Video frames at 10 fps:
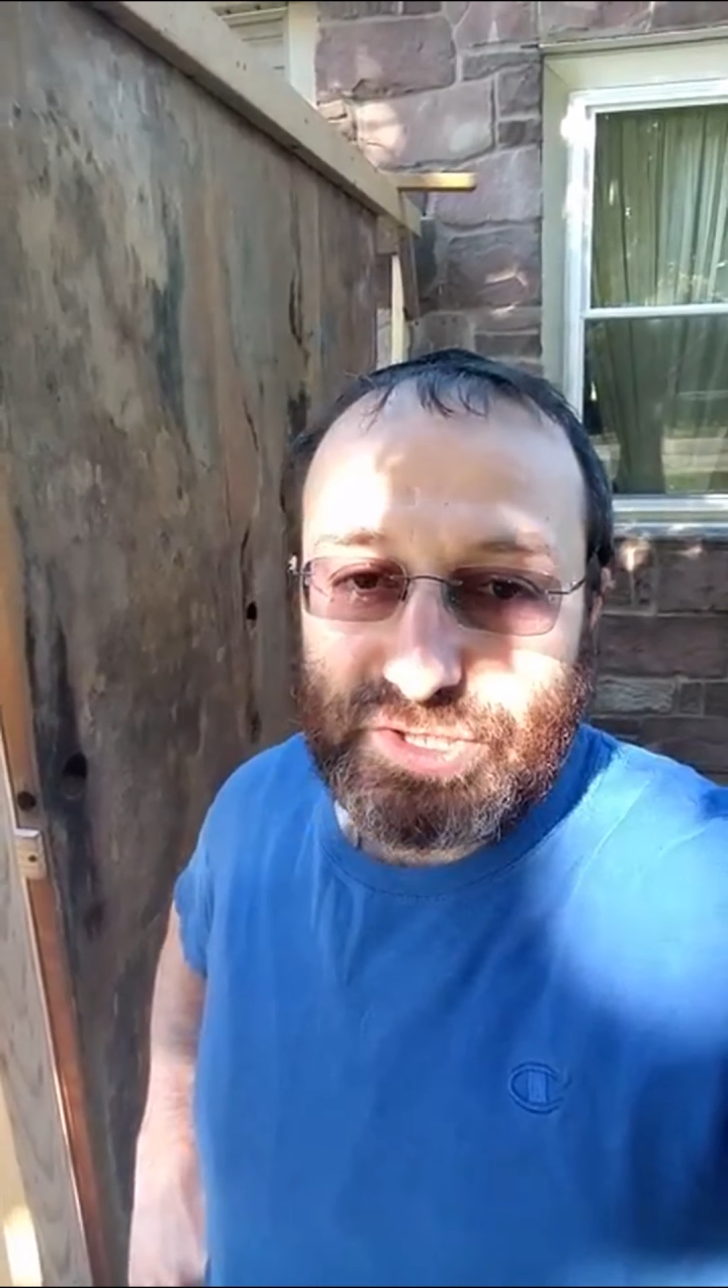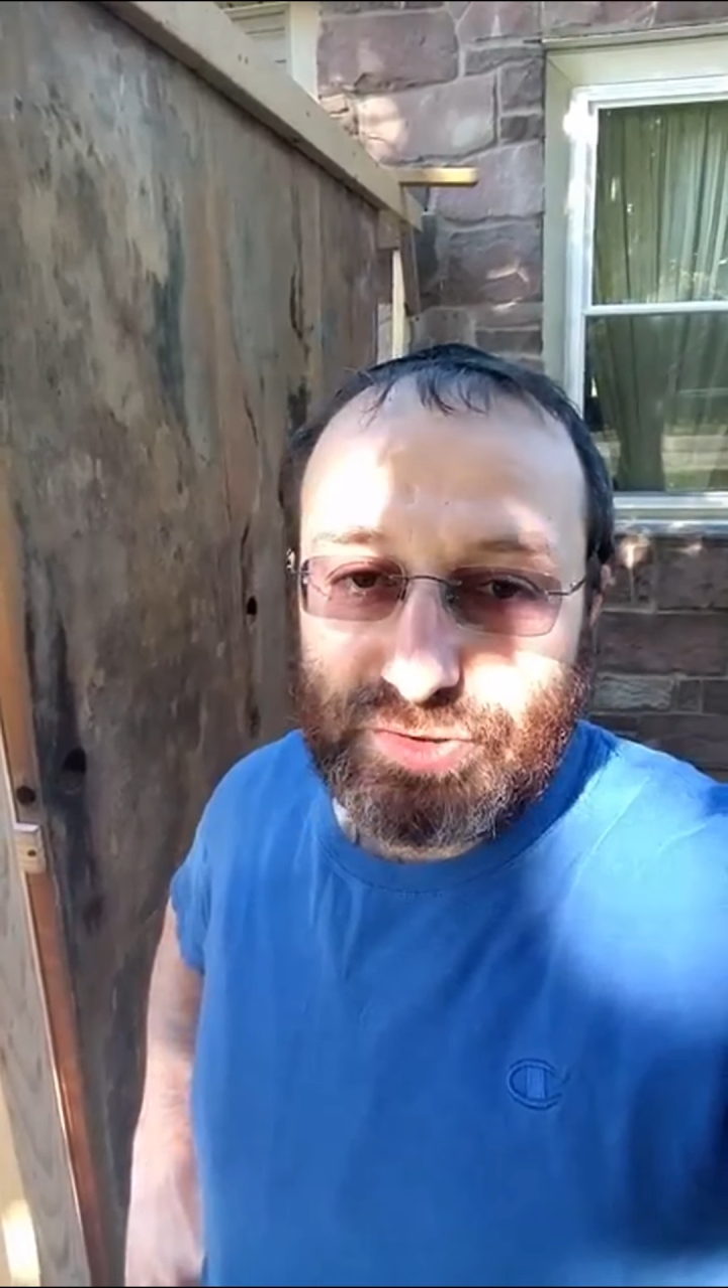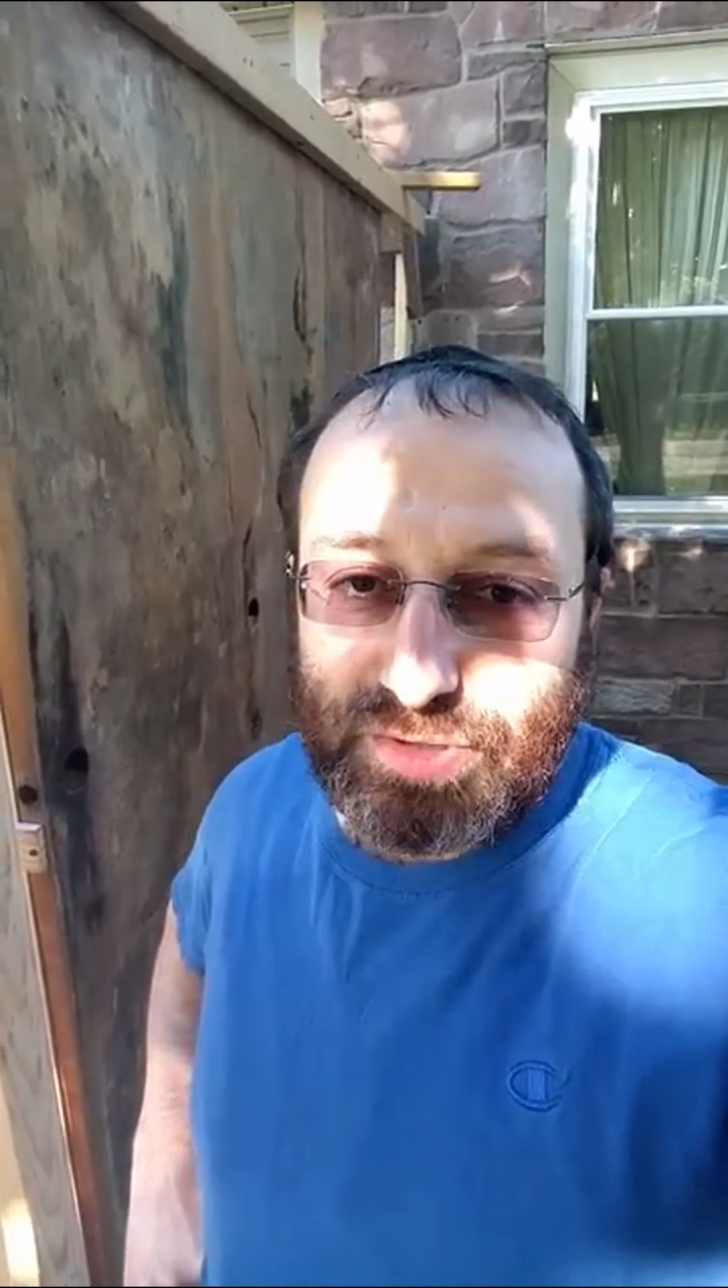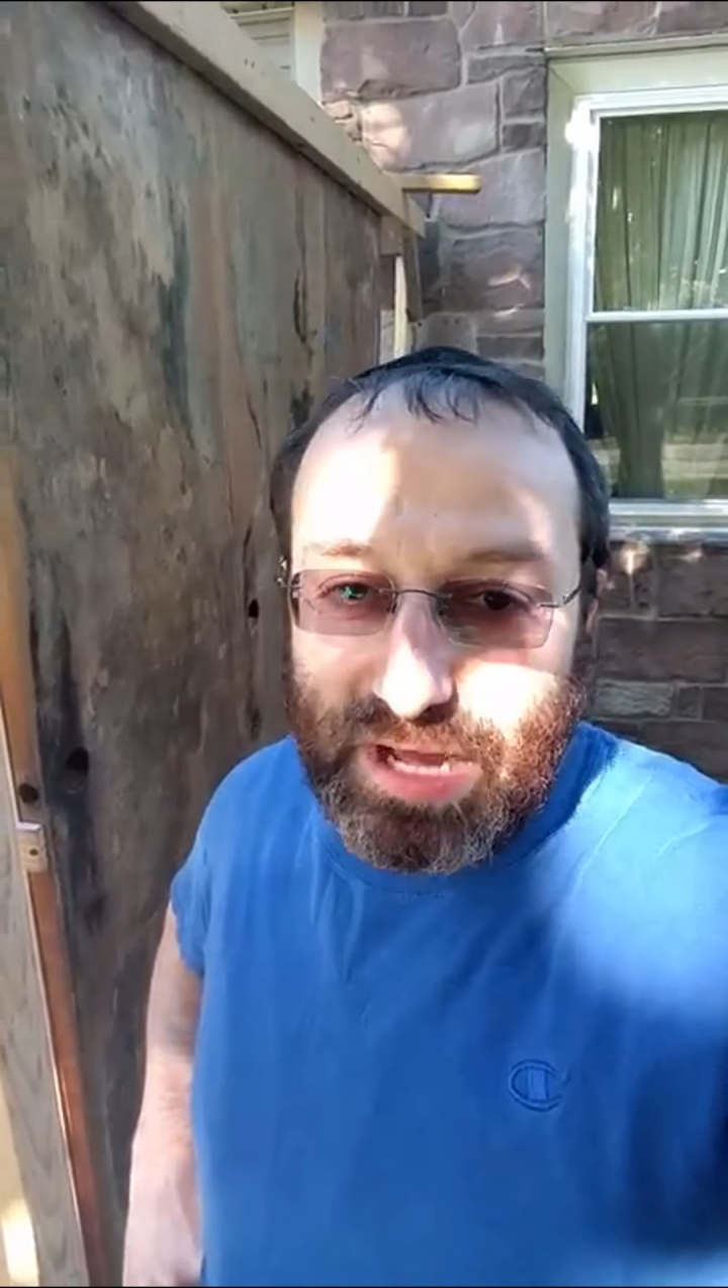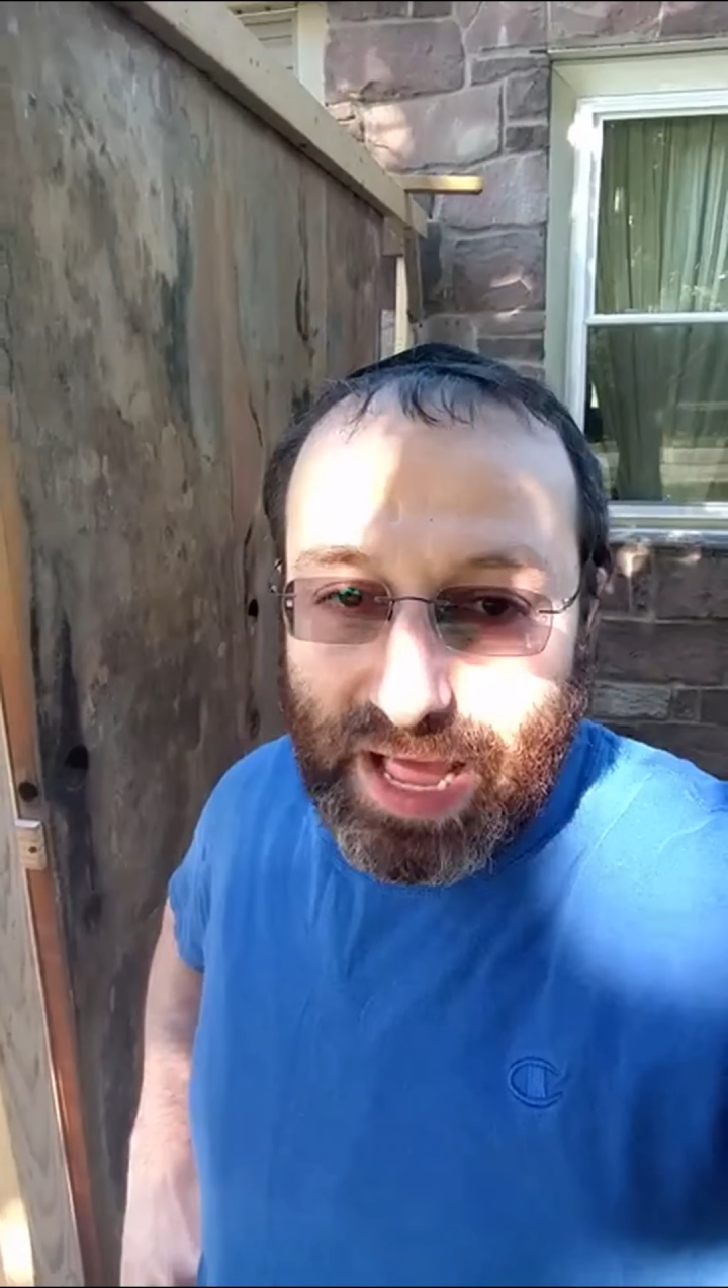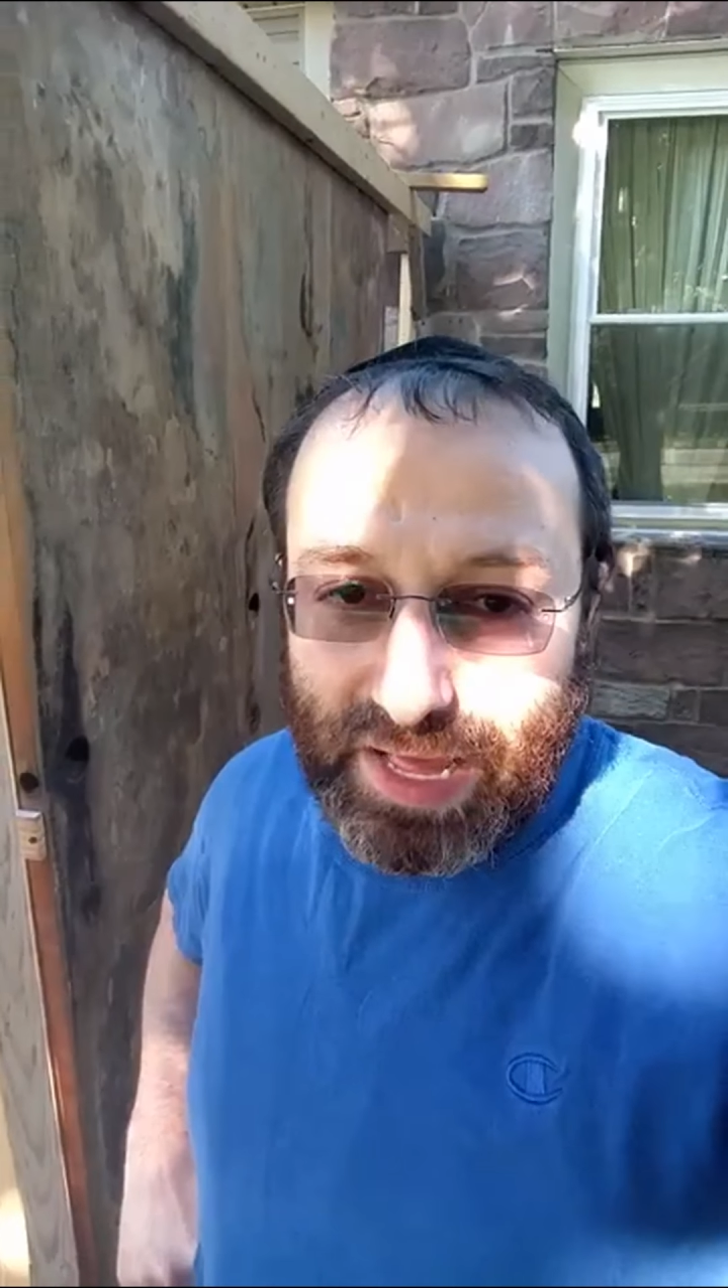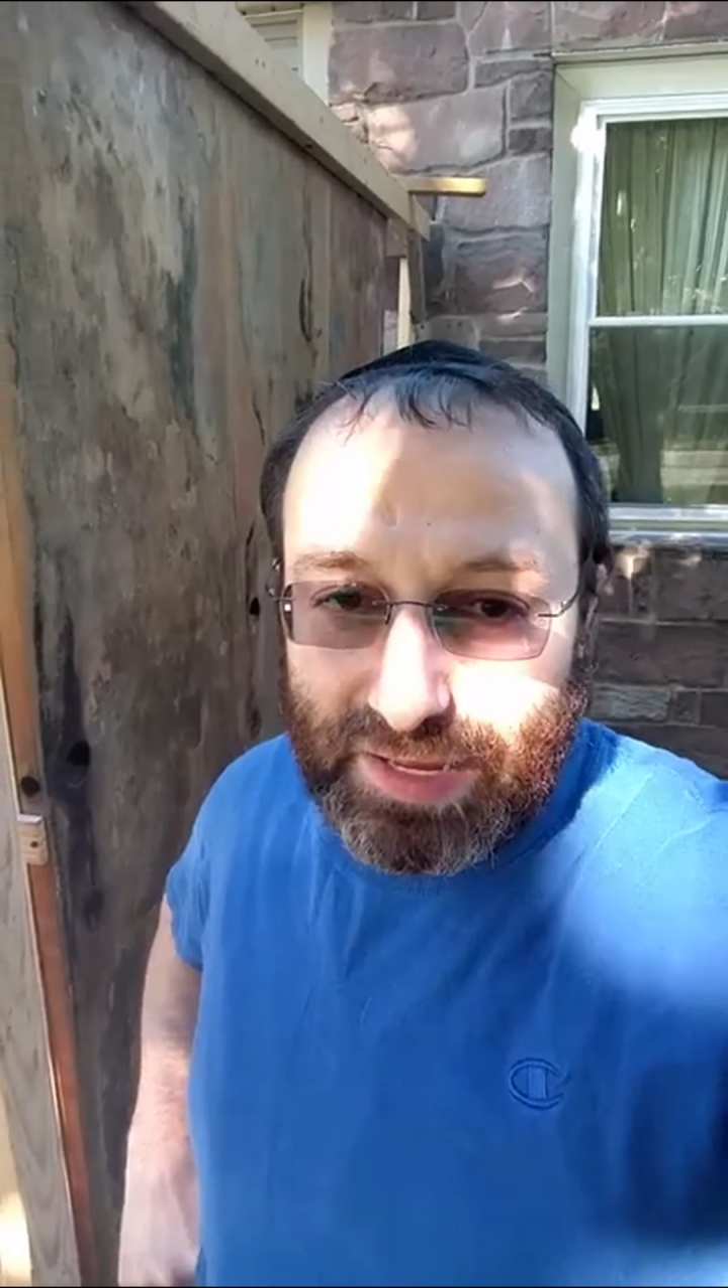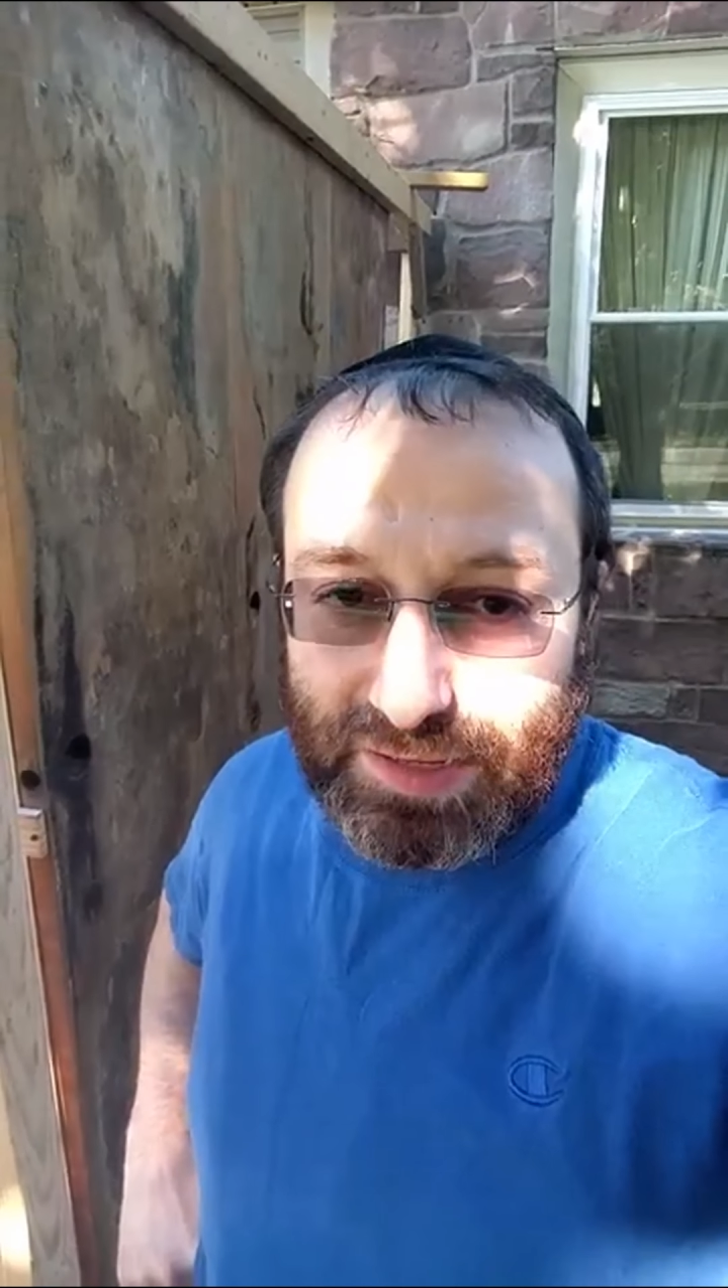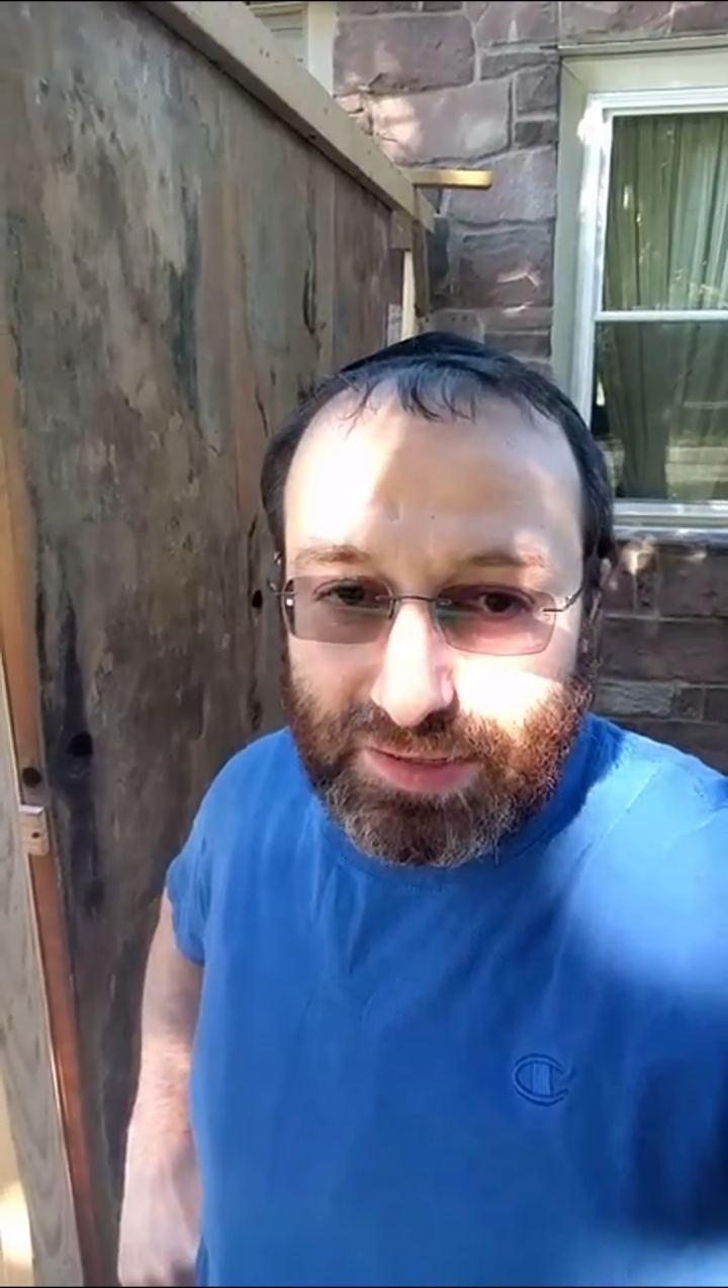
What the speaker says: sukkah